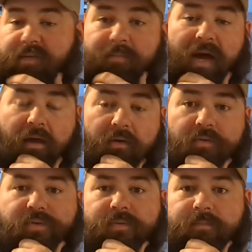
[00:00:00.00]
plus
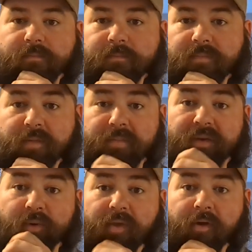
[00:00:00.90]
miles to
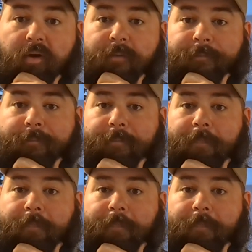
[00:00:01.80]
be with her.